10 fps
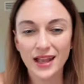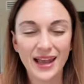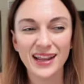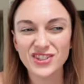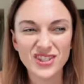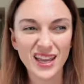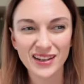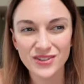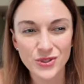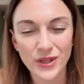And I just kind
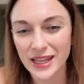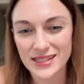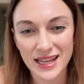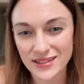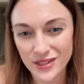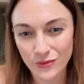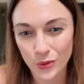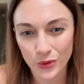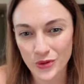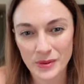of do like a tentative
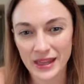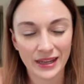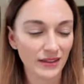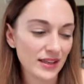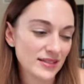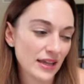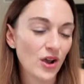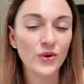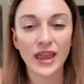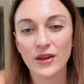order at the beginning. Like I say,
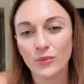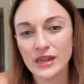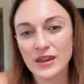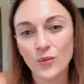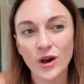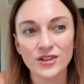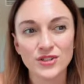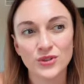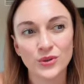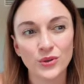okay, we want
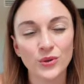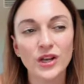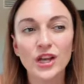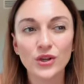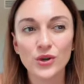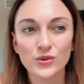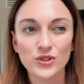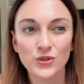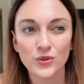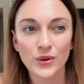to go
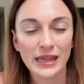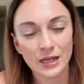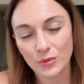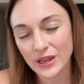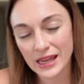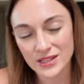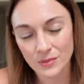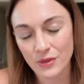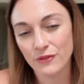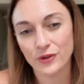to Animal
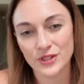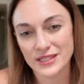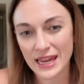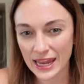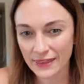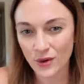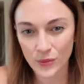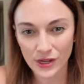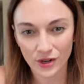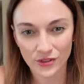Kingdom the first day that
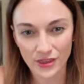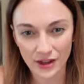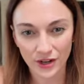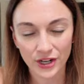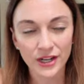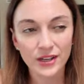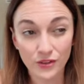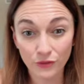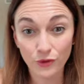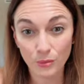we are there,
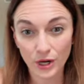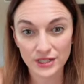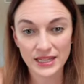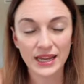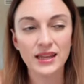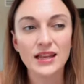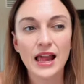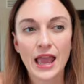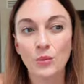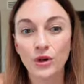the full park day,
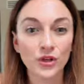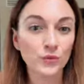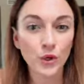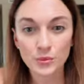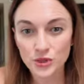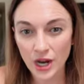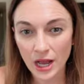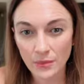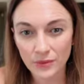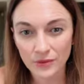and we're gonna rope
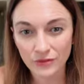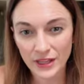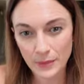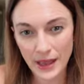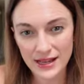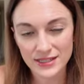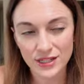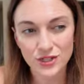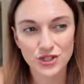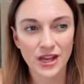drop Flight of
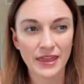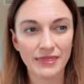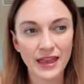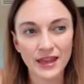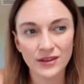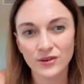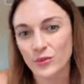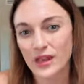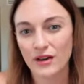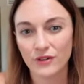Passage. And then
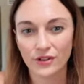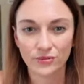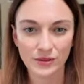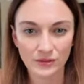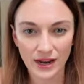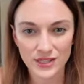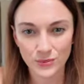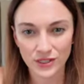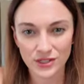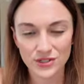we have our 3 rides
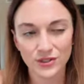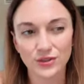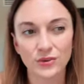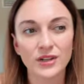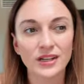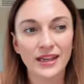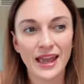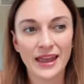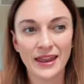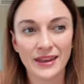we're gonna do,
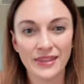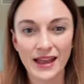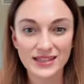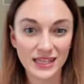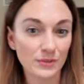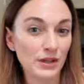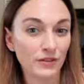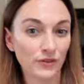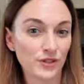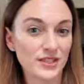and that's gonna be our
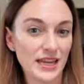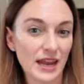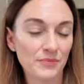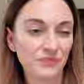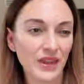first day.